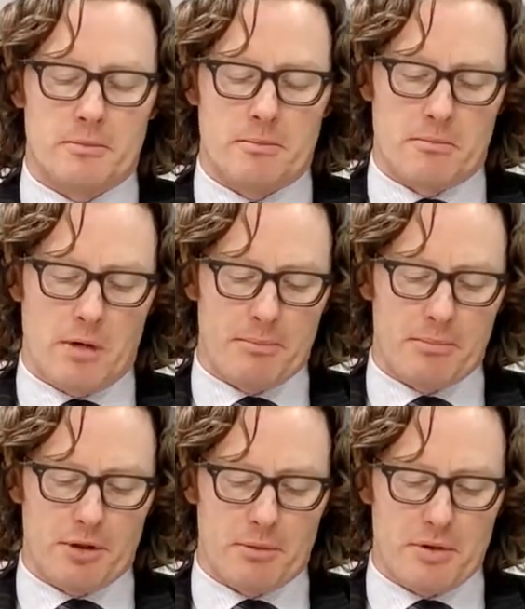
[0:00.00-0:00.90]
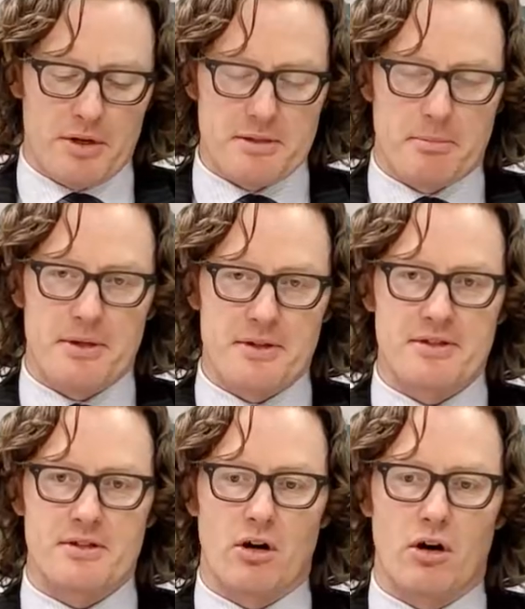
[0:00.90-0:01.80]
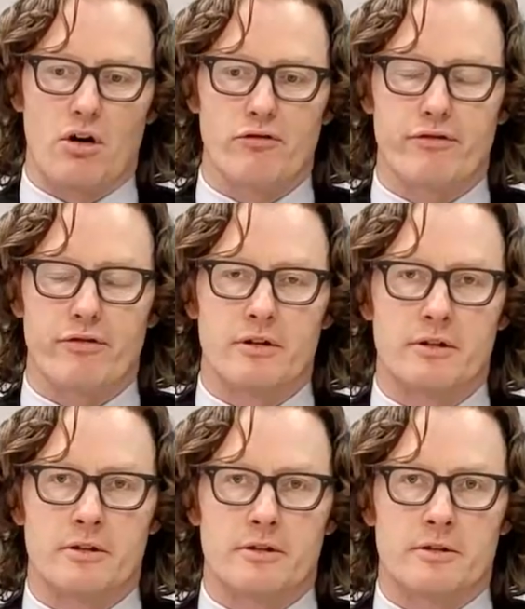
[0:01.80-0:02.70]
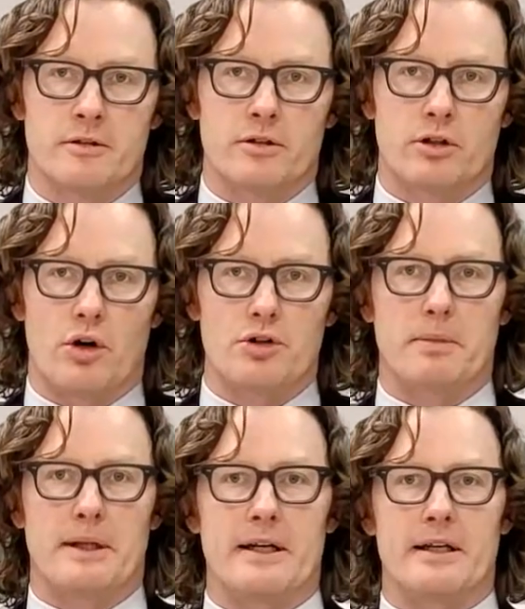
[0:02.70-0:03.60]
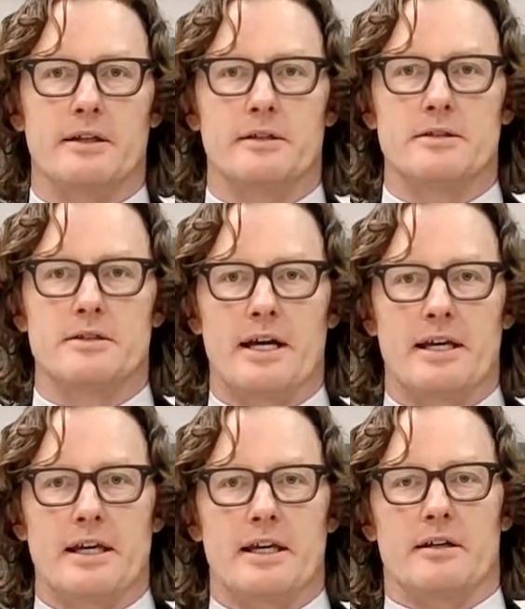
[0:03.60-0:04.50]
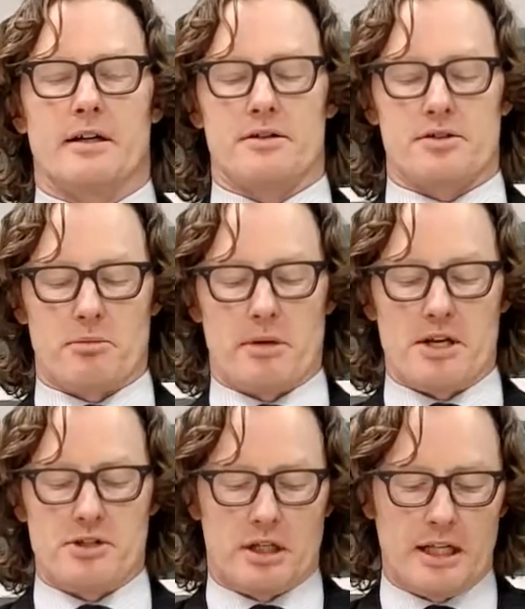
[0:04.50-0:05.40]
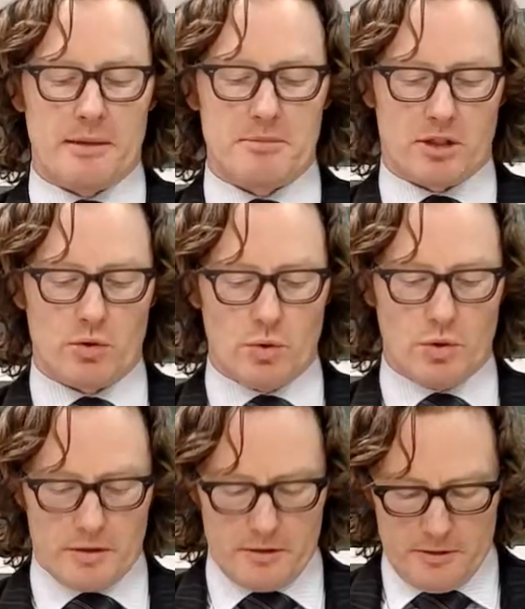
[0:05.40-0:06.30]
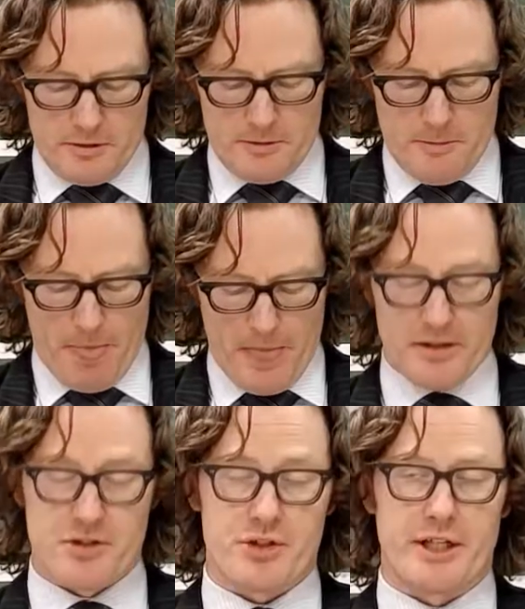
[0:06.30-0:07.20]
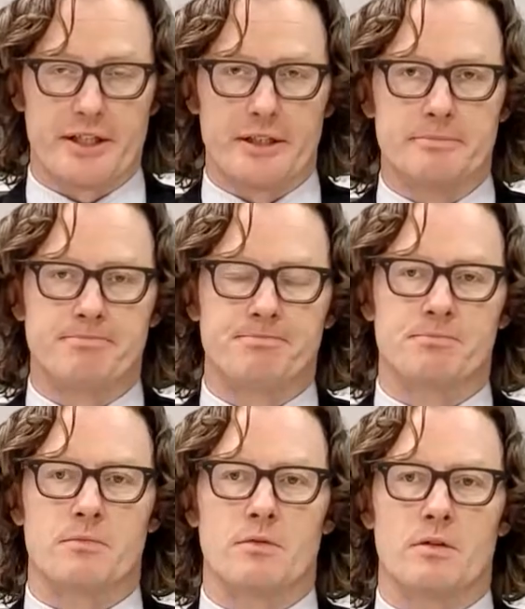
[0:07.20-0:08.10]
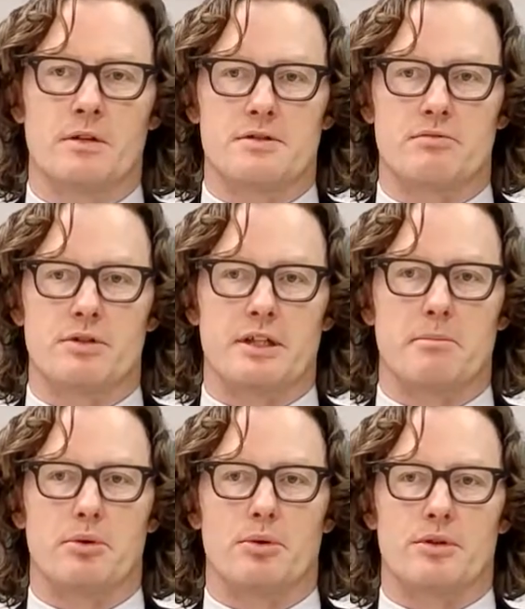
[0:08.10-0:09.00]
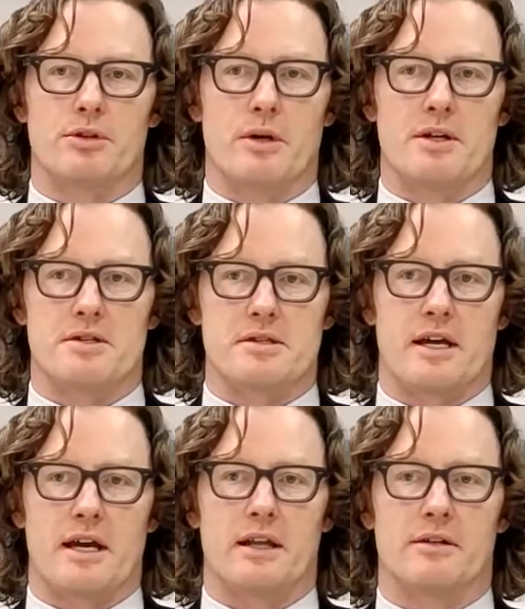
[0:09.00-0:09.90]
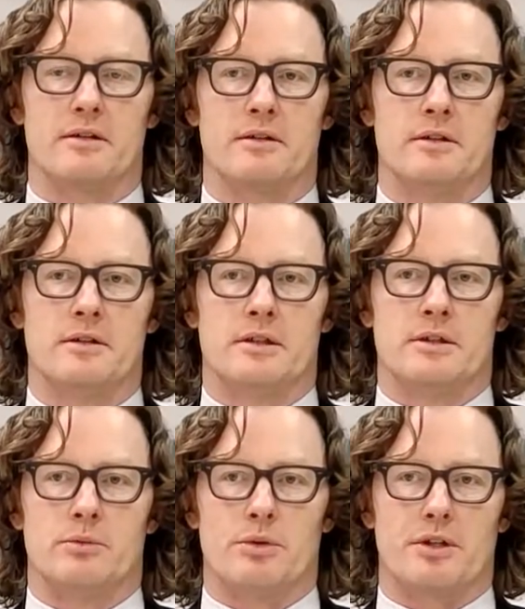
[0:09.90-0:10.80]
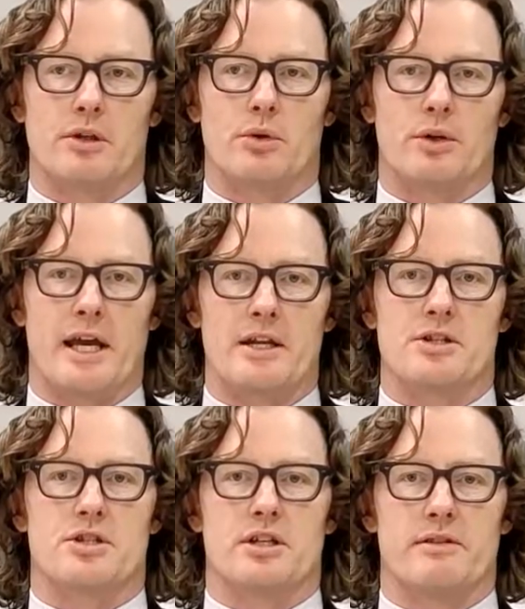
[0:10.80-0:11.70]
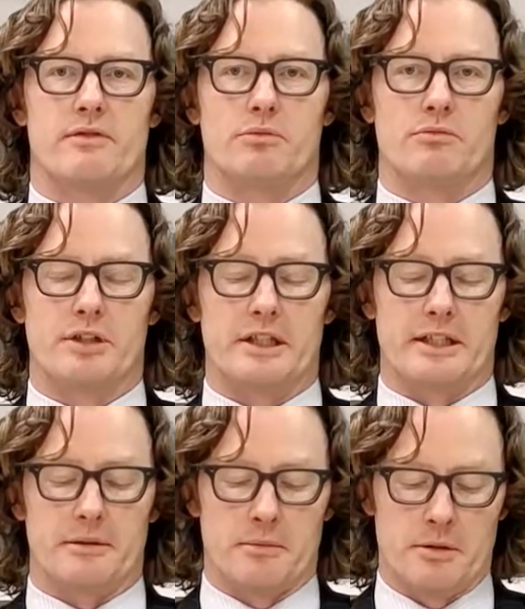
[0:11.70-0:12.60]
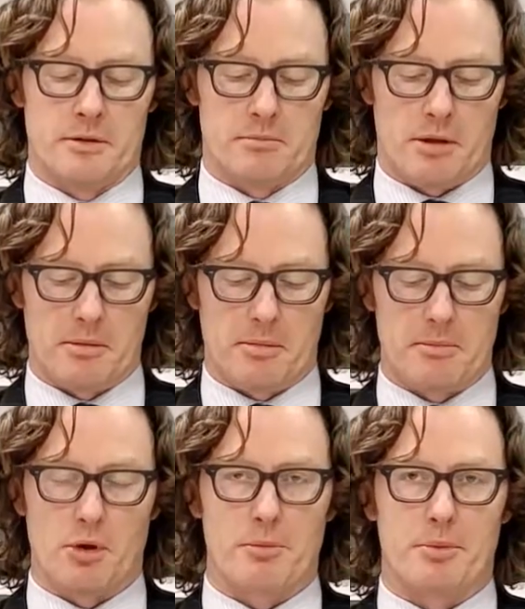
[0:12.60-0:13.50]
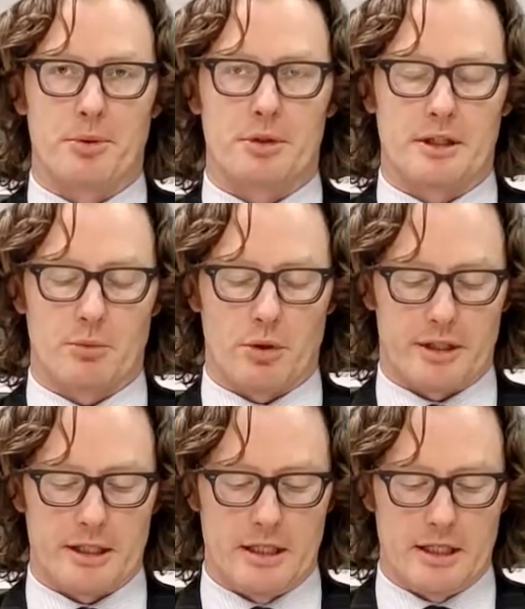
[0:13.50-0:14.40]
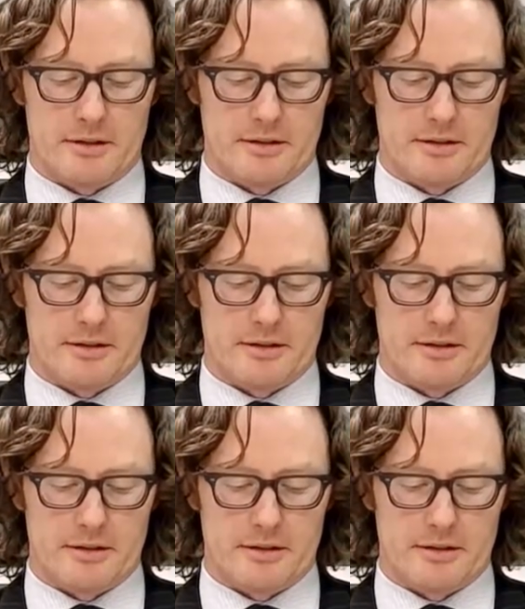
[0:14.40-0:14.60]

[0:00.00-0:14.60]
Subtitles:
might be on the precipice of contemplating taking a discrimination claim to court in Australia. It's really important to understand what the law can achieve and really, probably more importantly, what it can't.